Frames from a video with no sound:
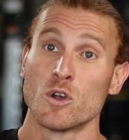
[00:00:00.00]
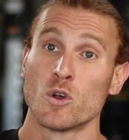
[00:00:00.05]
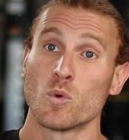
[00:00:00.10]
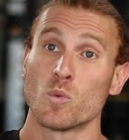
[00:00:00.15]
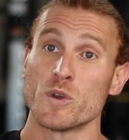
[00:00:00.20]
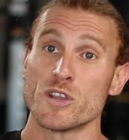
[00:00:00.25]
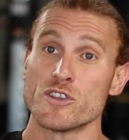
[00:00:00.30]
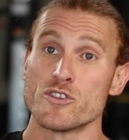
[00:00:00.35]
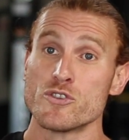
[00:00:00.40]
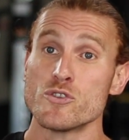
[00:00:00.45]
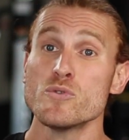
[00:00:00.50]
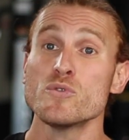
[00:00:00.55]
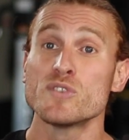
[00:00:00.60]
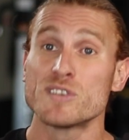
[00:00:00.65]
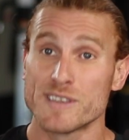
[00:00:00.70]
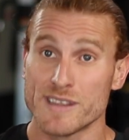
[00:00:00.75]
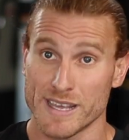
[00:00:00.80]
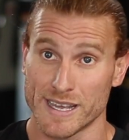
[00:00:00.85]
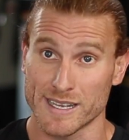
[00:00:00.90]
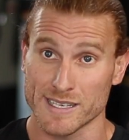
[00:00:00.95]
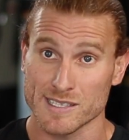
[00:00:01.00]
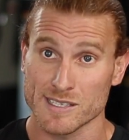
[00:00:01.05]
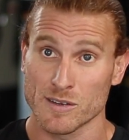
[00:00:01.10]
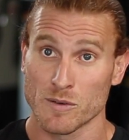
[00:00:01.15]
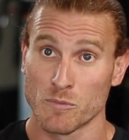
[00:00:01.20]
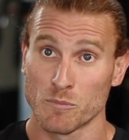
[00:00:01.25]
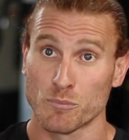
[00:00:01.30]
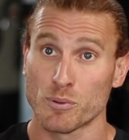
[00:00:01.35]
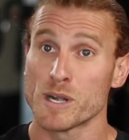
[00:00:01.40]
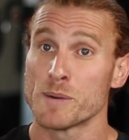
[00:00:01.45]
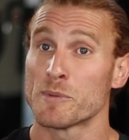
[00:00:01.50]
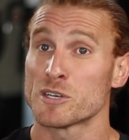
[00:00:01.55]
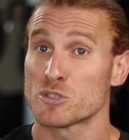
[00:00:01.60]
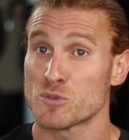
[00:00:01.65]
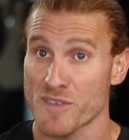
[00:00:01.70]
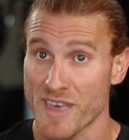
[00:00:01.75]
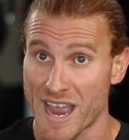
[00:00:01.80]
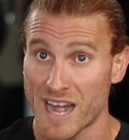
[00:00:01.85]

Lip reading: We use this pretty much with